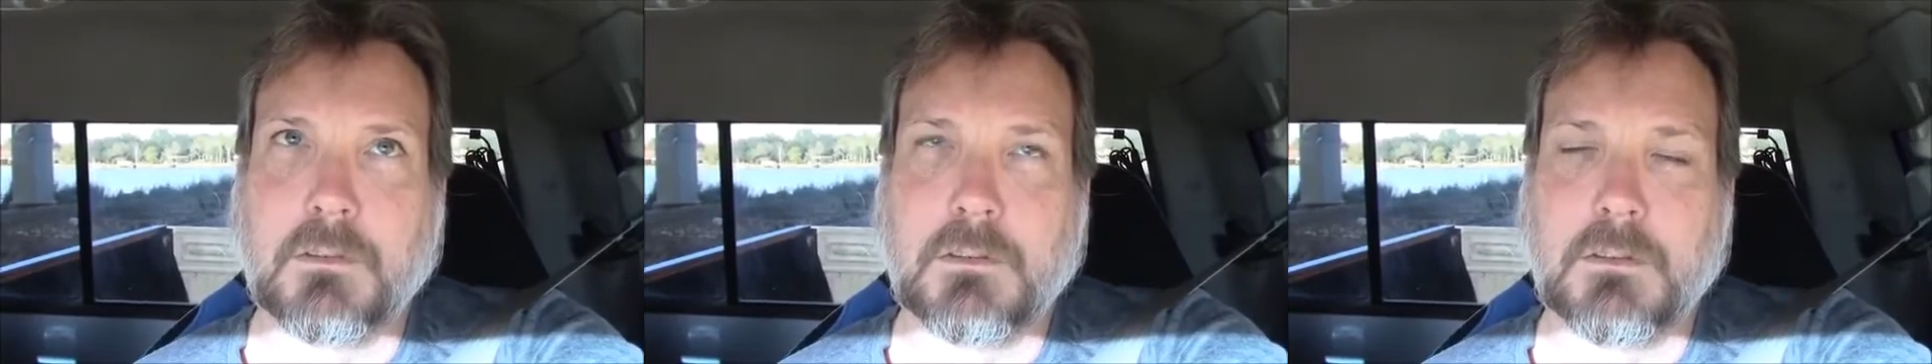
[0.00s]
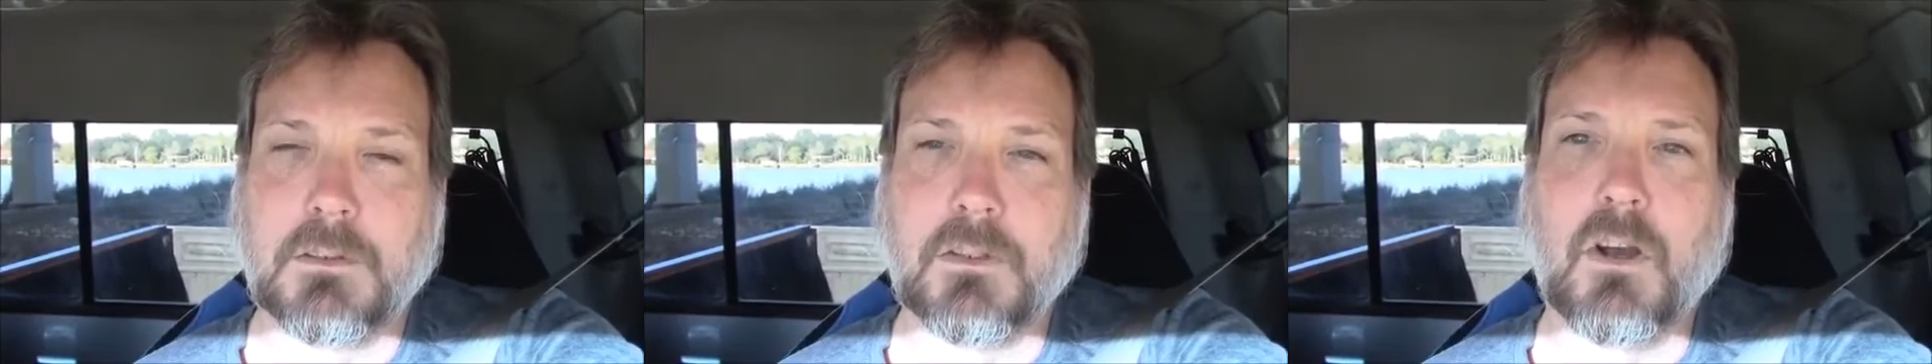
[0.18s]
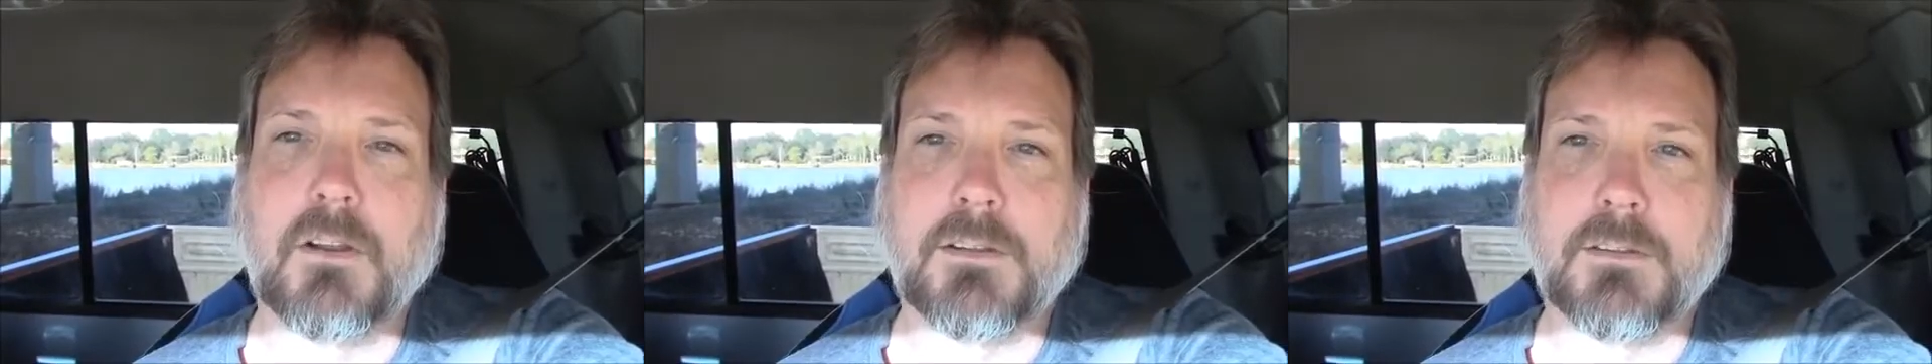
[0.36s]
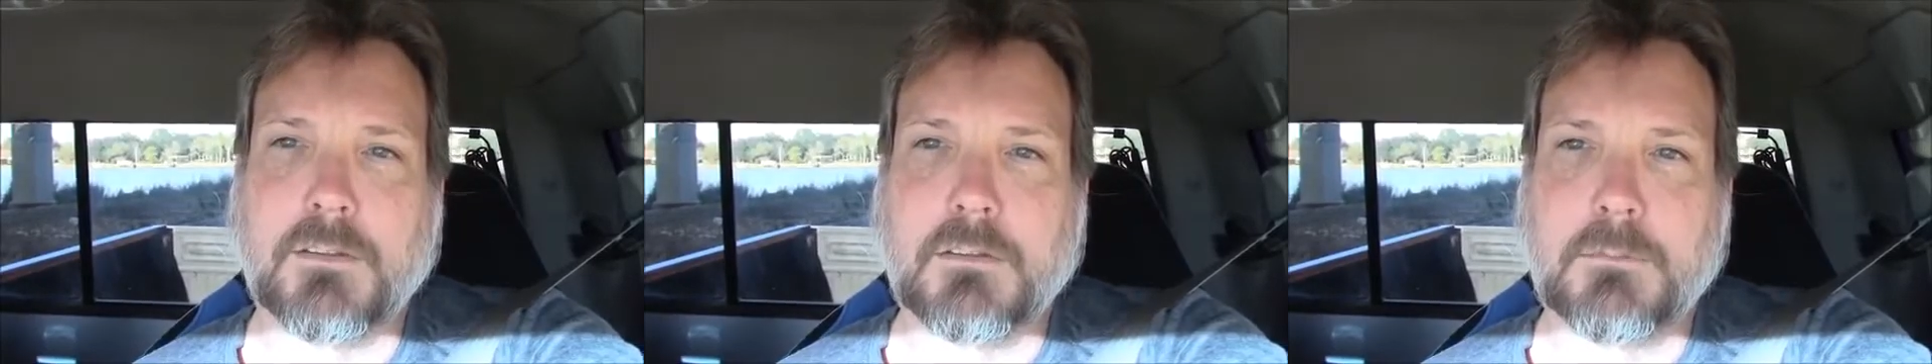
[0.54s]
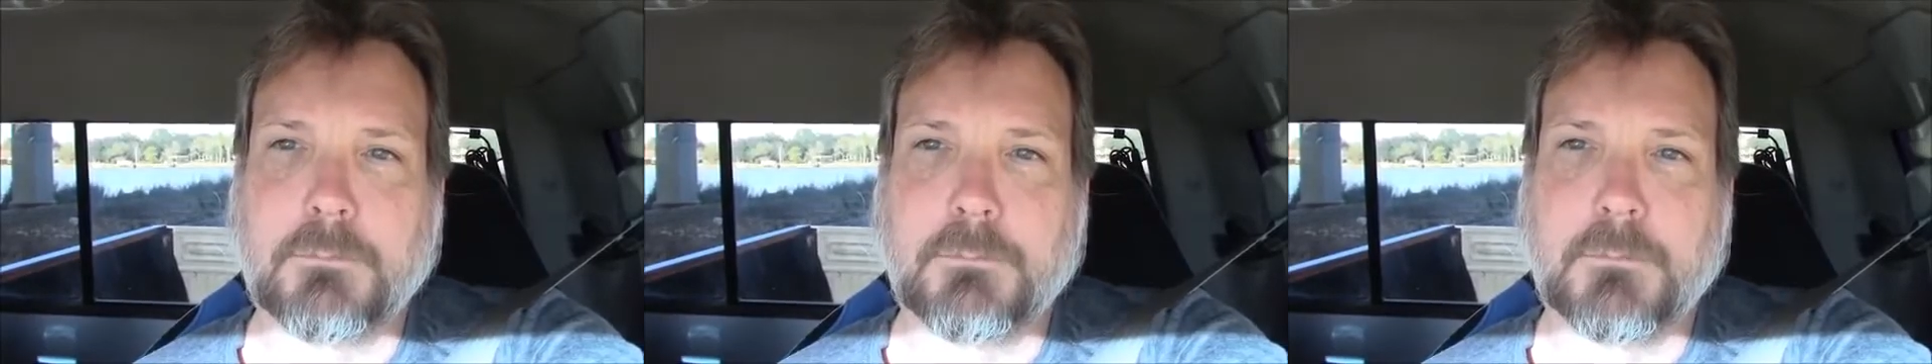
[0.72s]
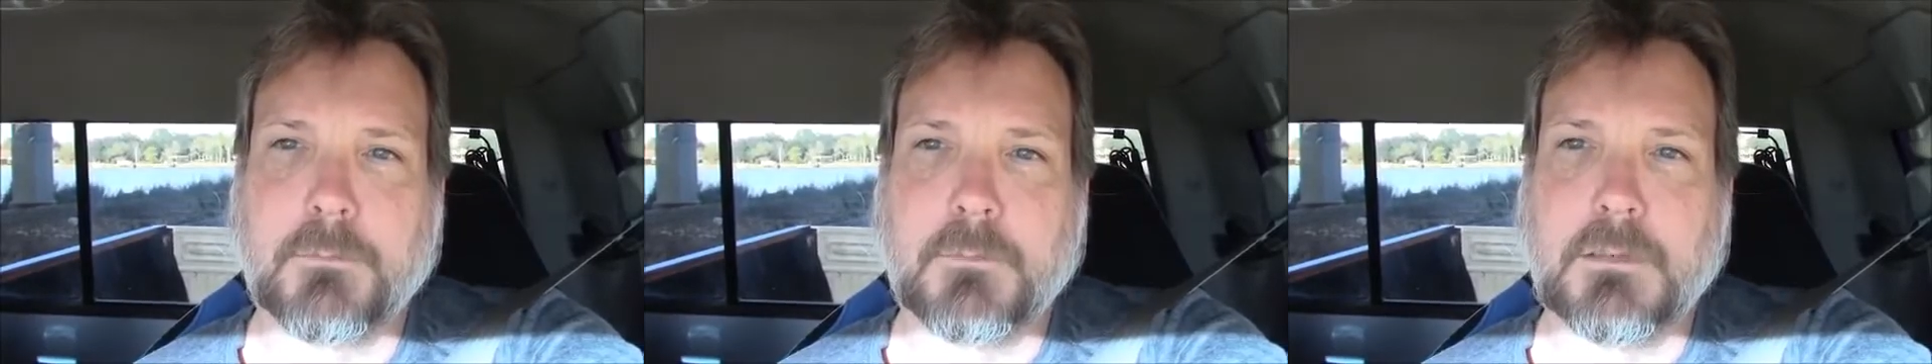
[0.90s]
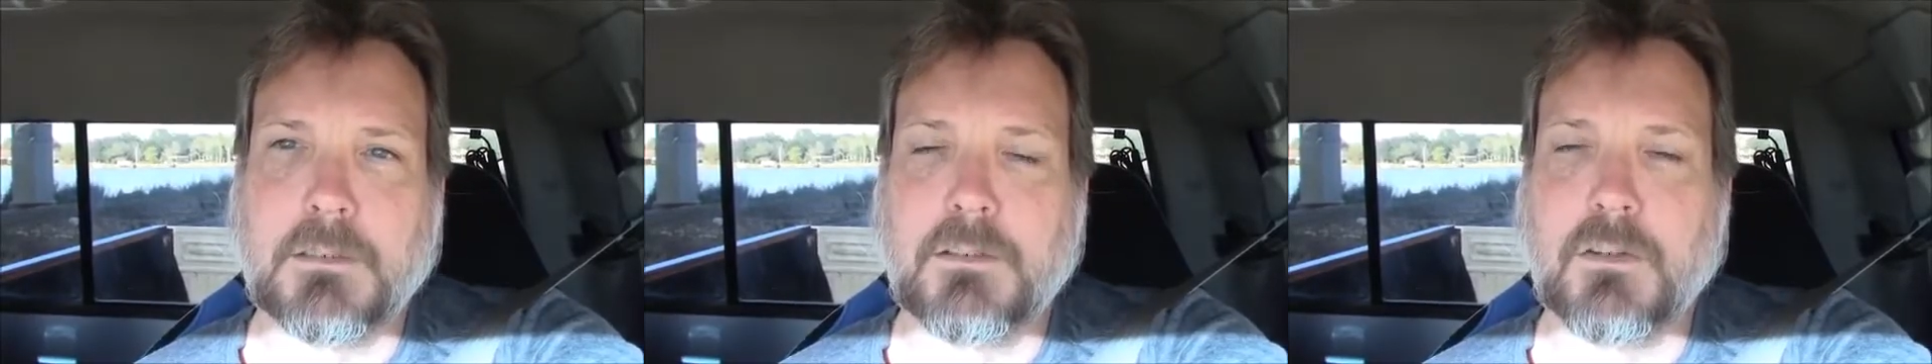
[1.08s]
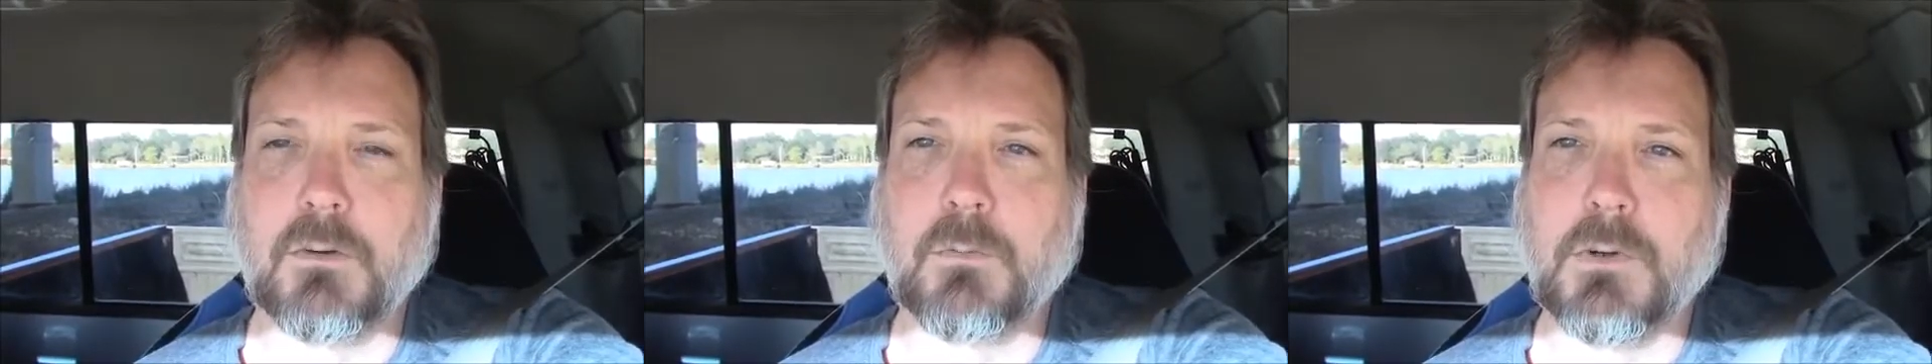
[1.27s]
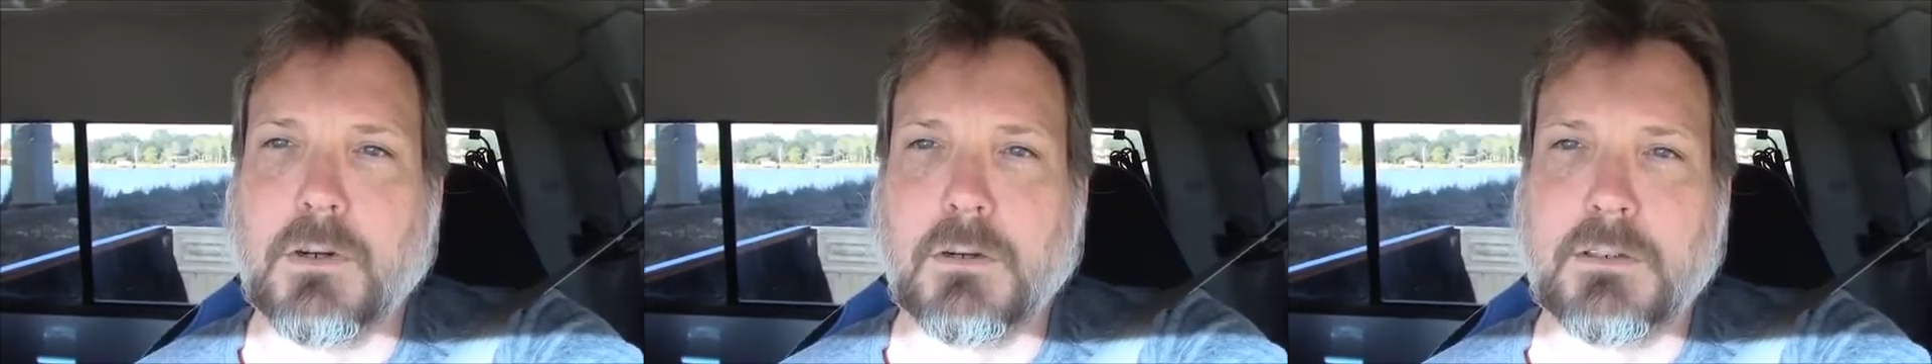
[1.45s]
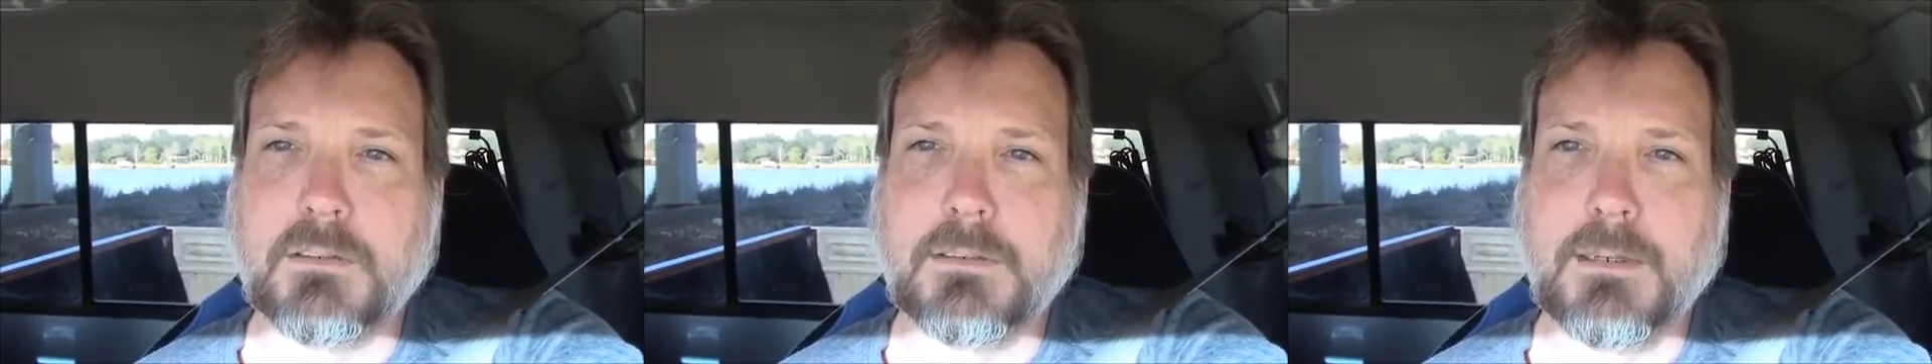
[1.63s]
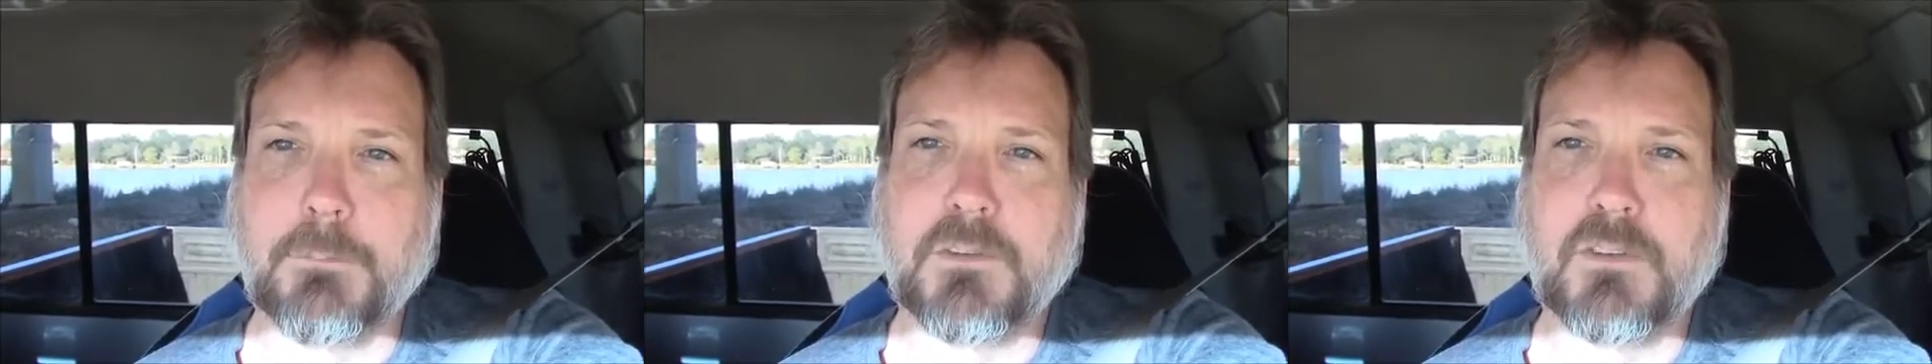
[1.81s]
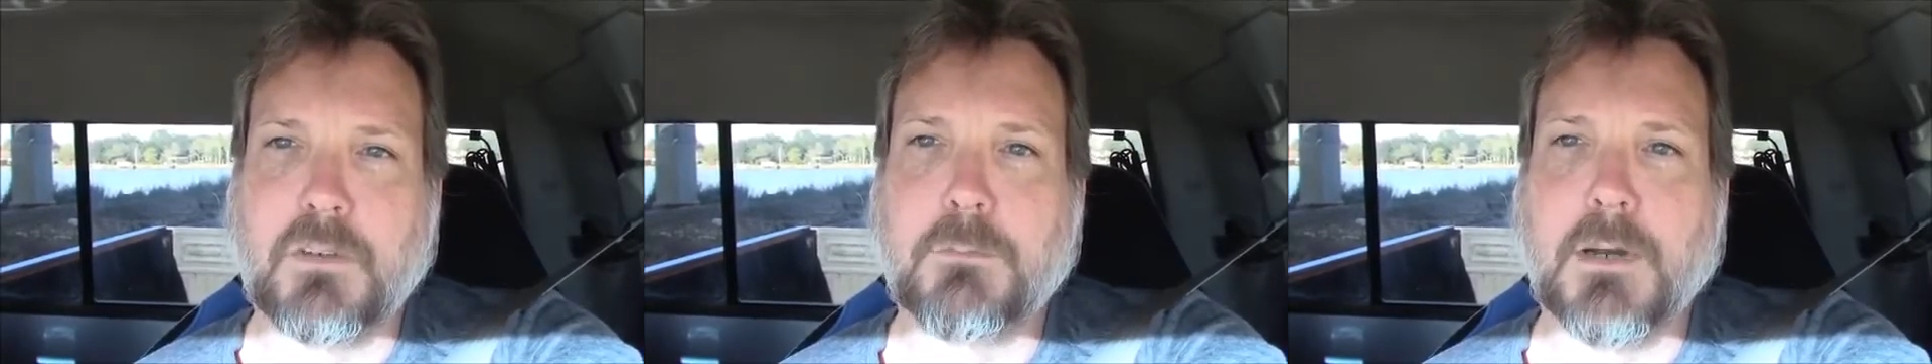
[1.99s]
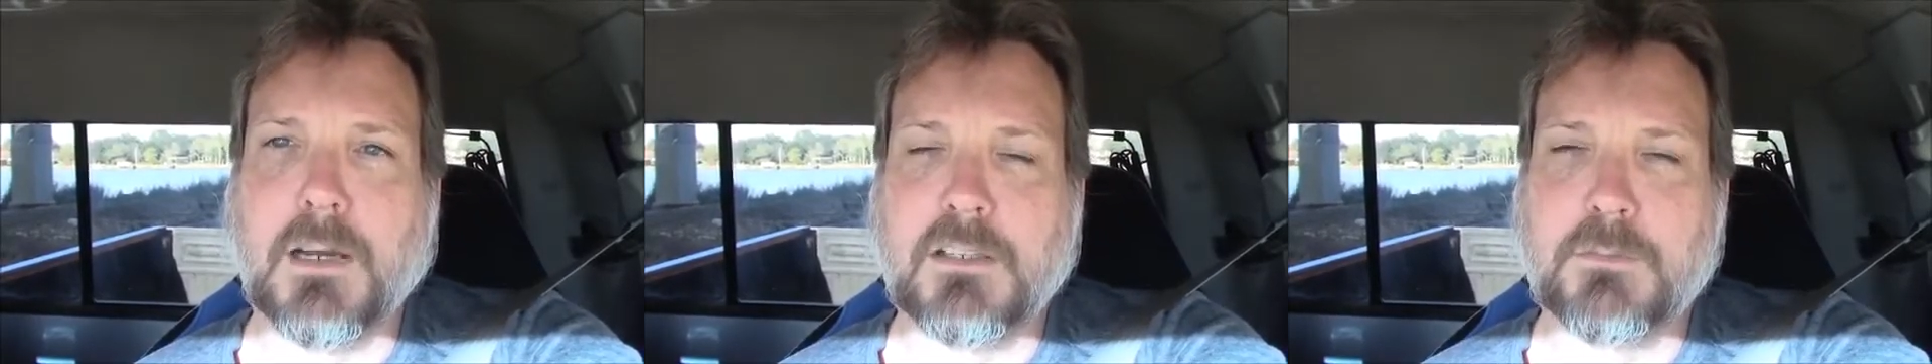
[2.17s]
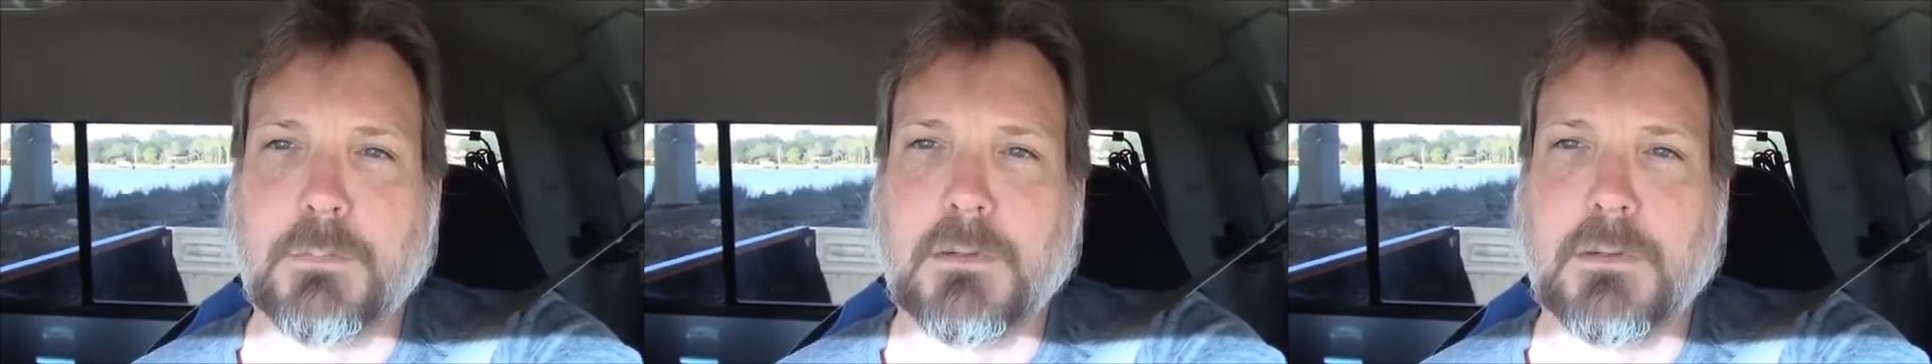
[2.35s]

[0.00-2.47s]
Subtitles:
the lawsuit because I don't want to tip too much,